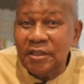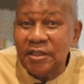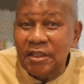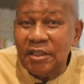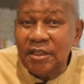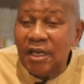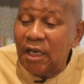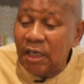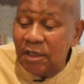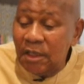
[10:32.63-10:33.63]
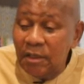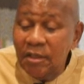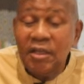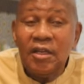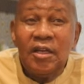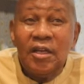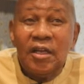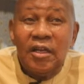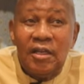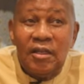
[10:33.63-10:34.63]
in, in character,
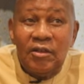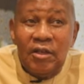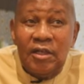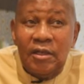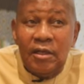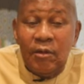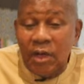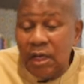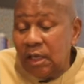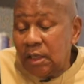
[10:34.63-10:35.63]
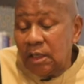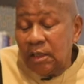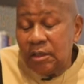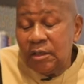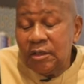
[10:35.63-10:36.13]
in, in our character,